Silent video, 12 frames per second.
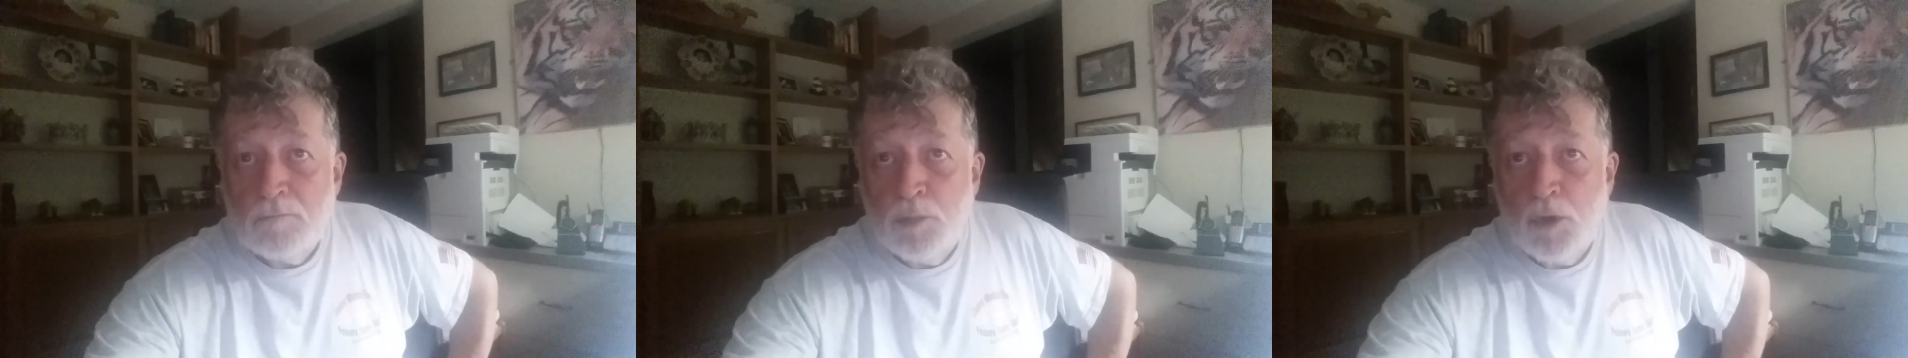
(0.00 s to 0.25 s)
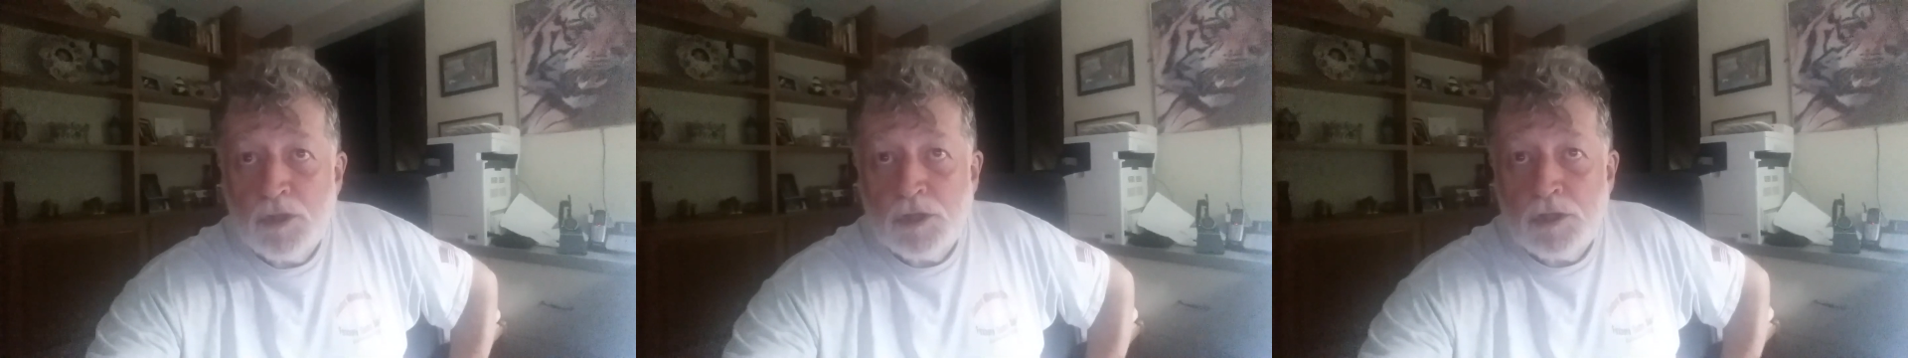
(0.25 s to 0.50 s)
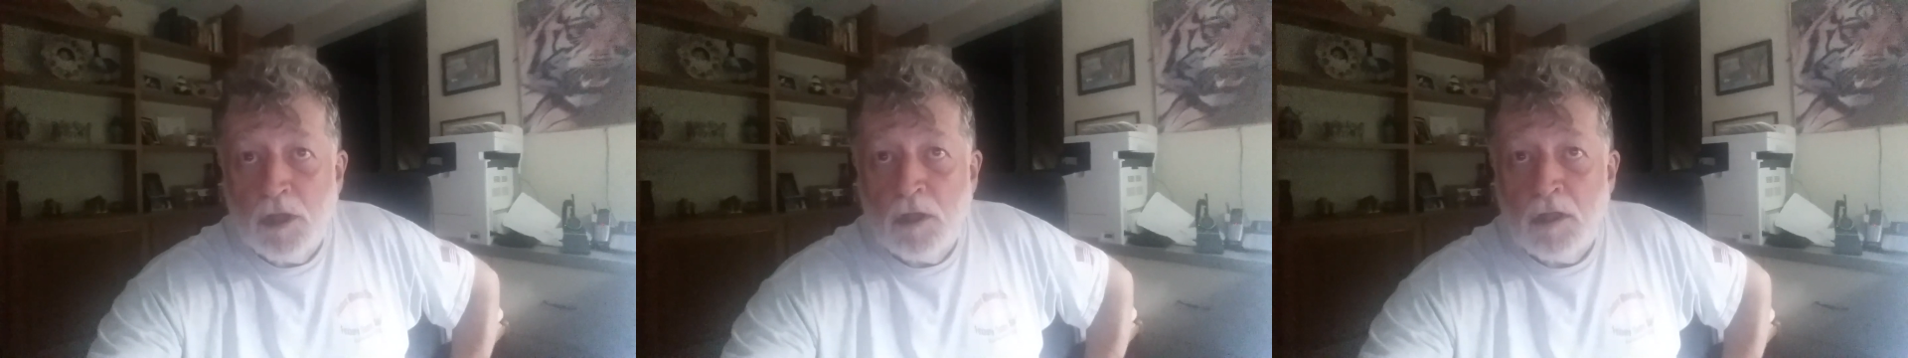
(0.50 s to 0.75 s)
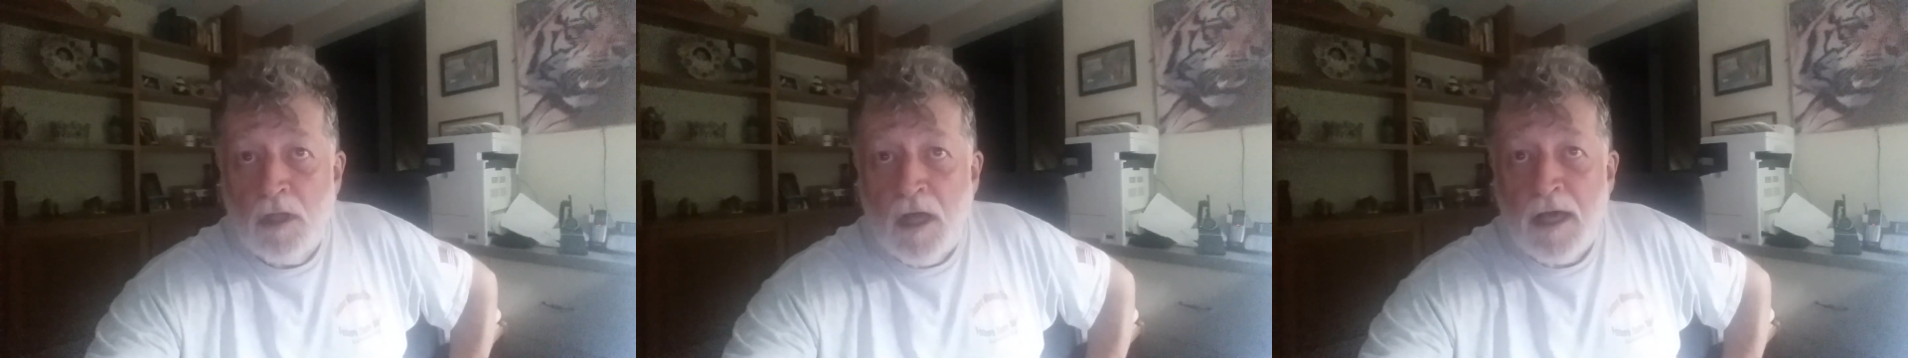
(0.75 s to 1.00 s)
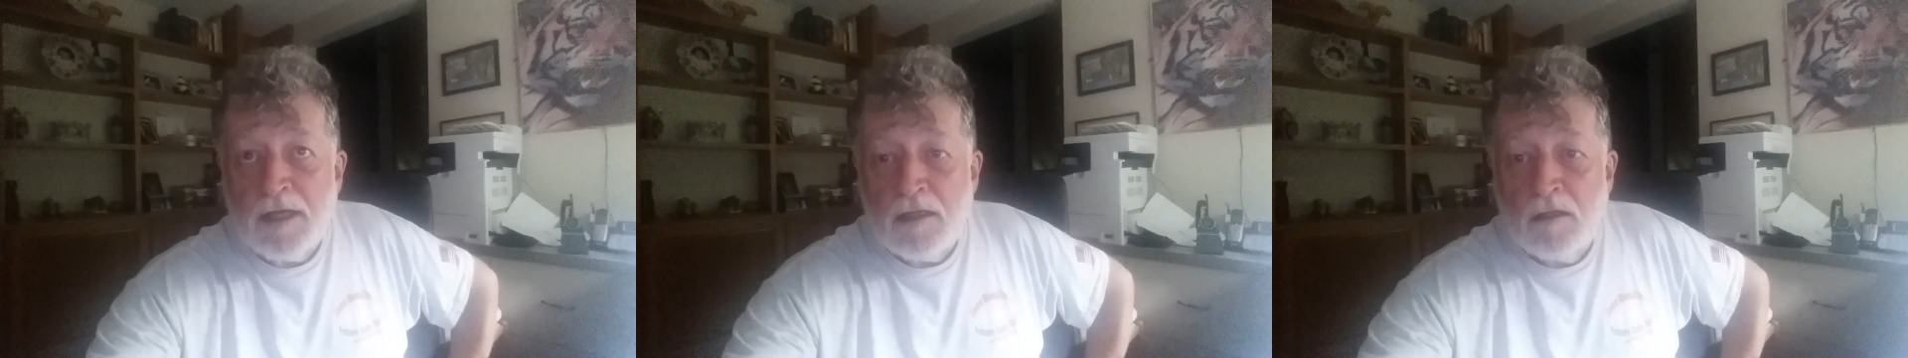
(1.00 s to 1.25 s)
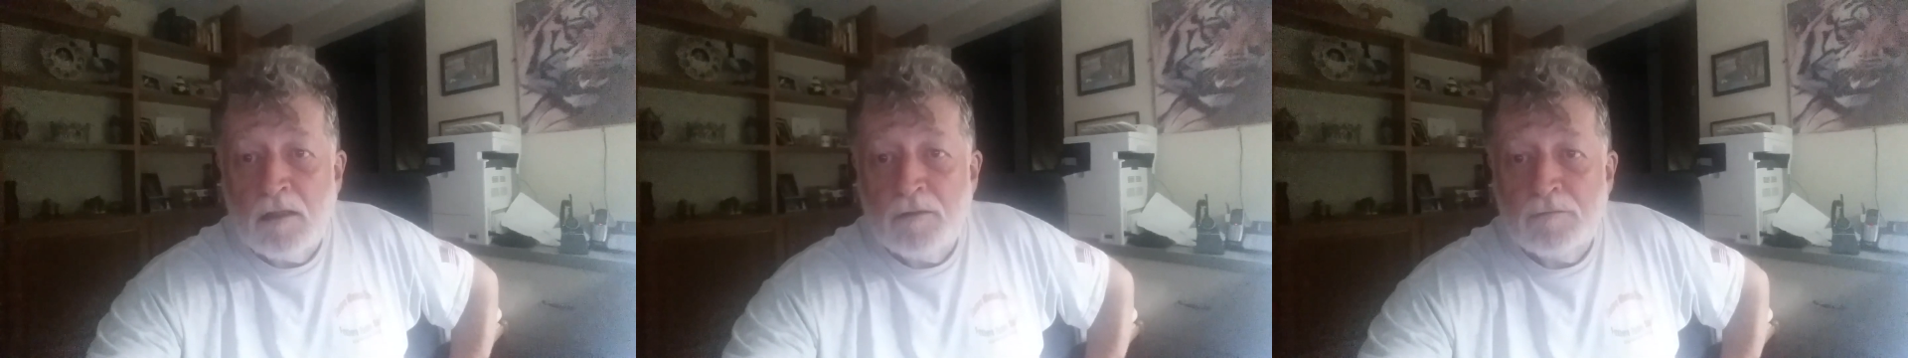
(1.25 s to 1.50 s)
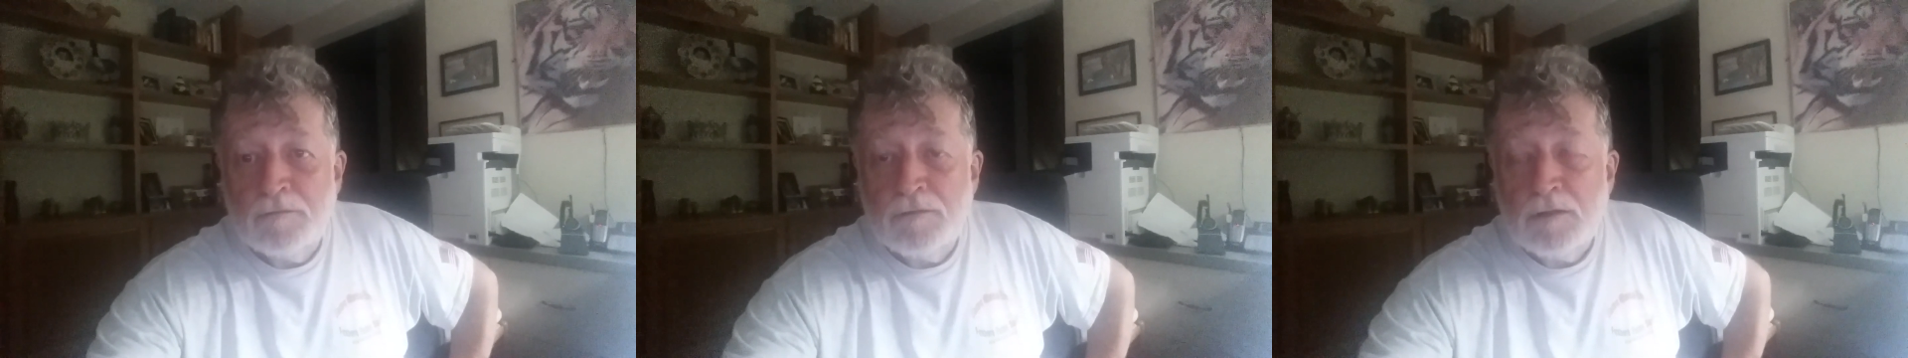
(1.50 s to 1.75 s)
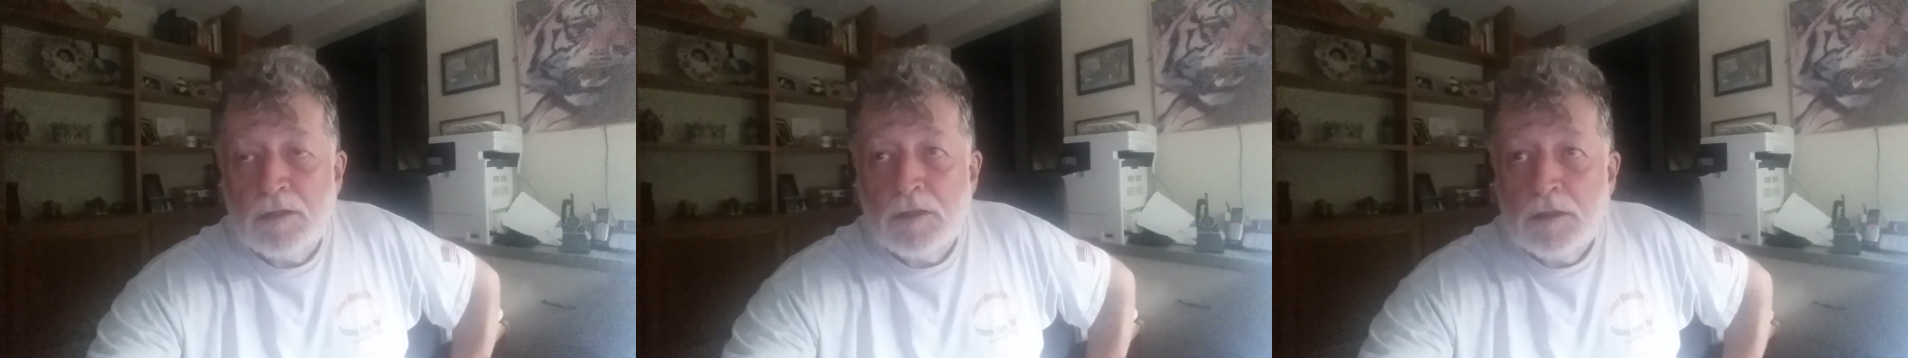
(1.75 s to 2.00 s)
pushed a lot
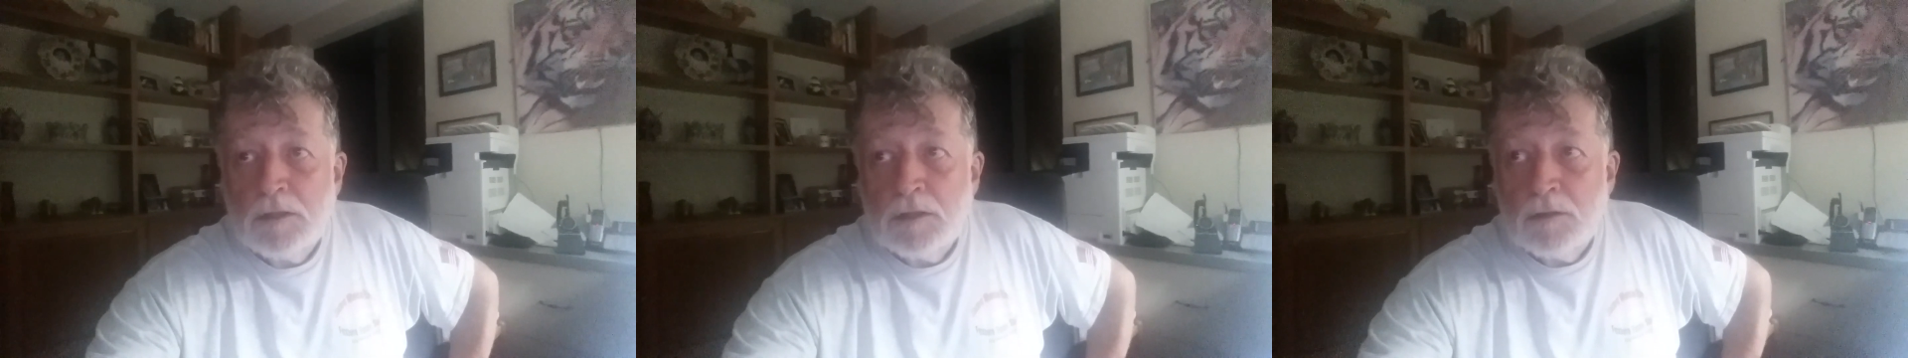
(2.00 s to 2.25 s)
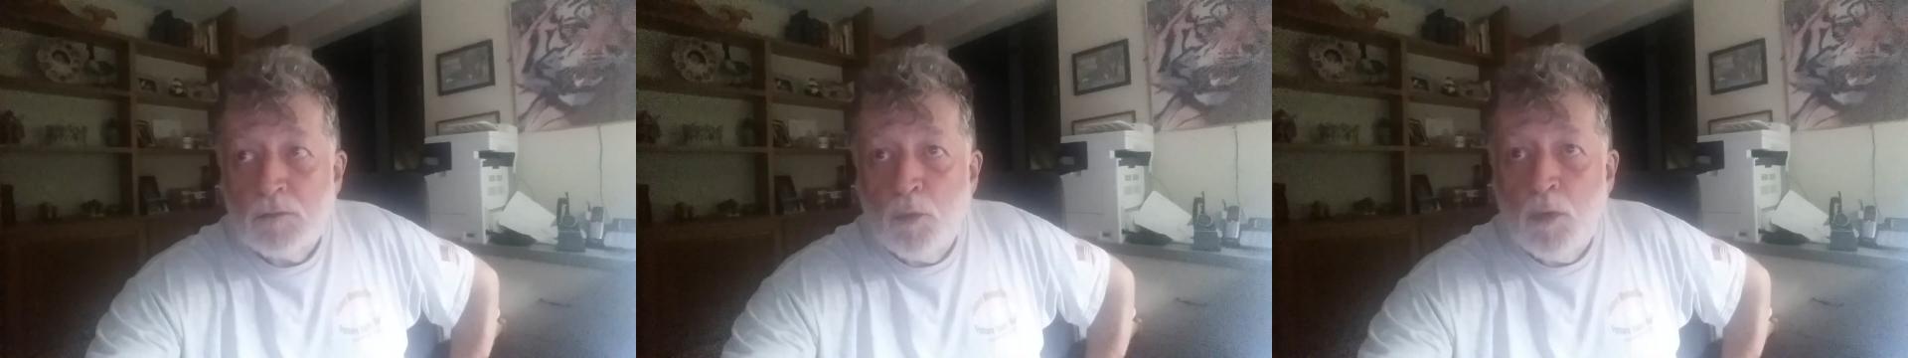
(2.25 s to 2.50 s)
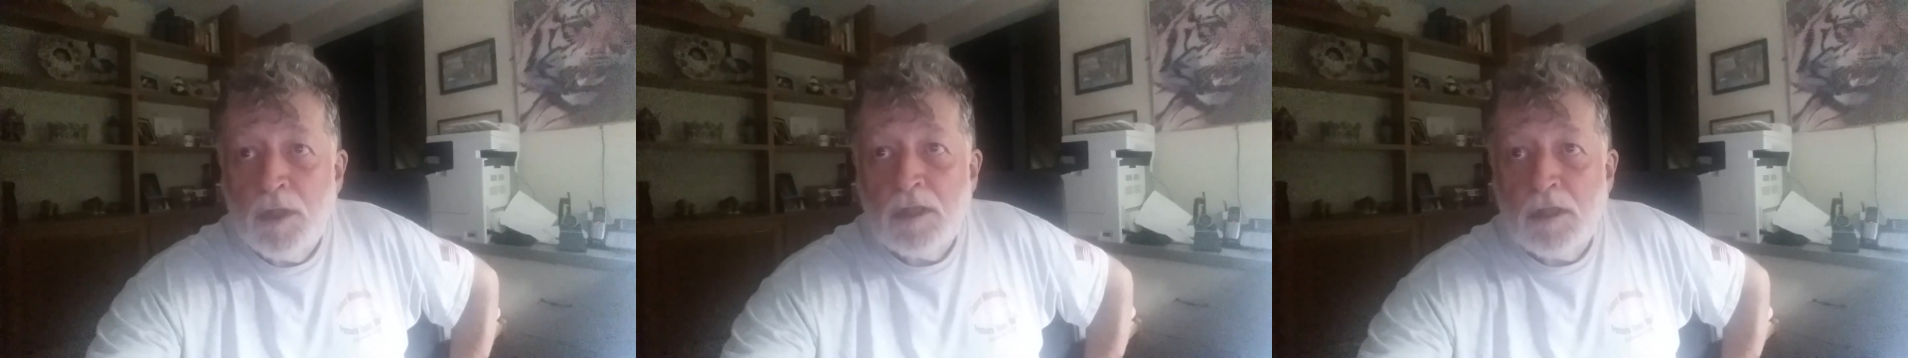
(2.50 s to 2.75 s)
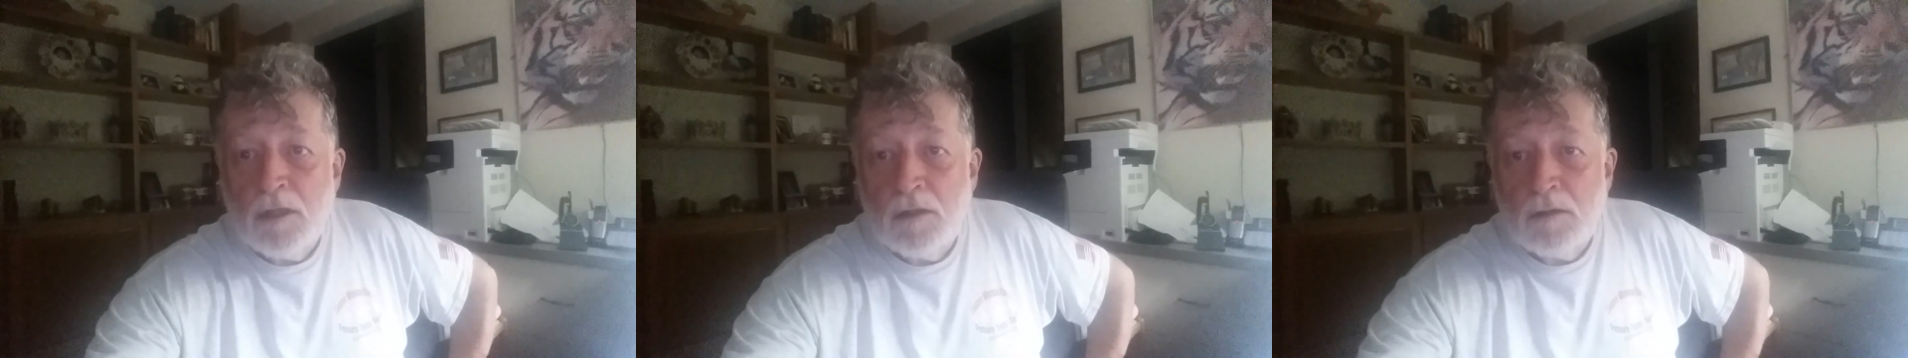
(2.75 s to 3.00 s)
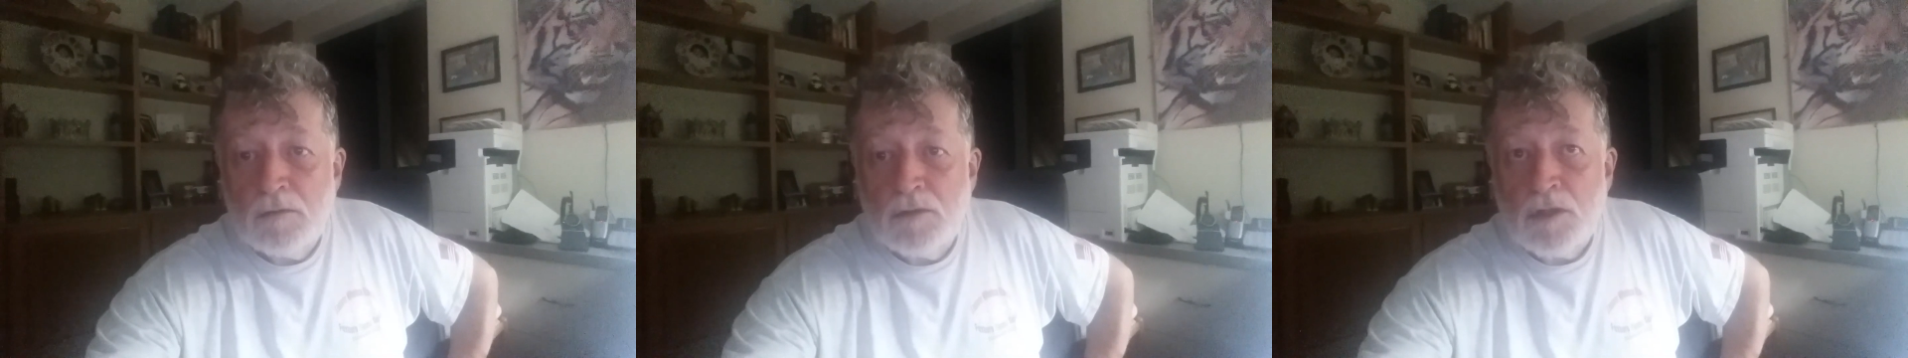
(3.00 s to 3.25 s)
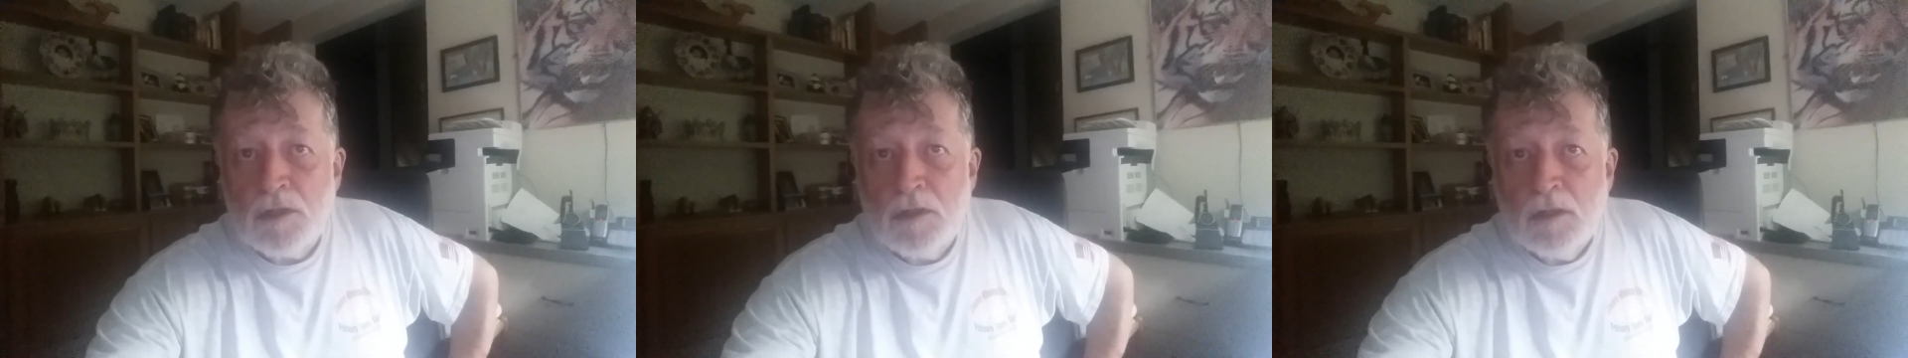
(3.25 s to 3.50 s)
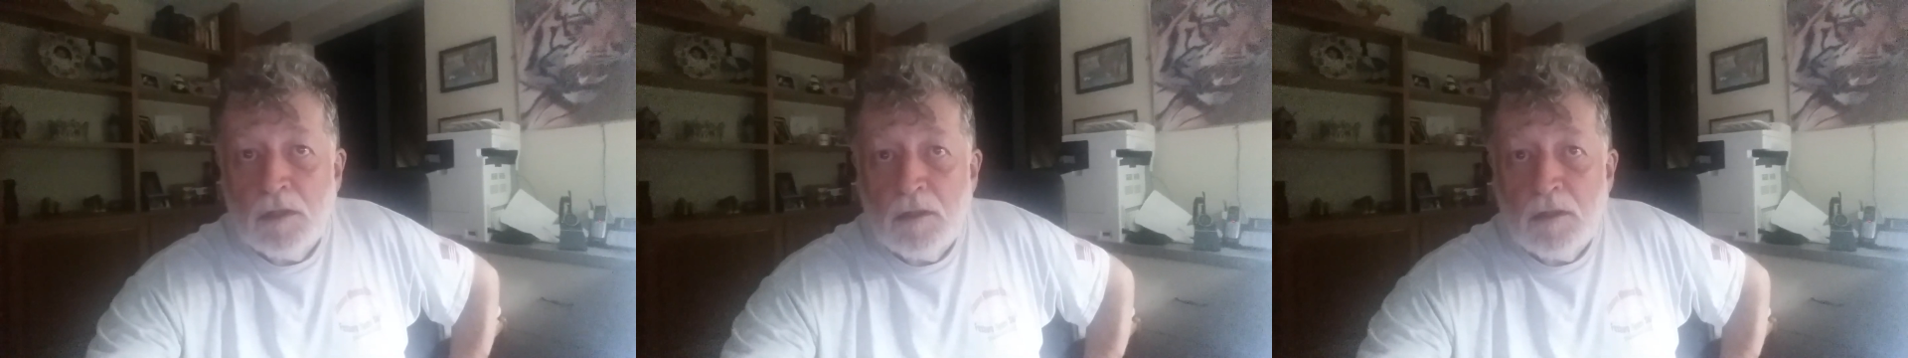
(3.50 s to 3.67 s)
of wind loads.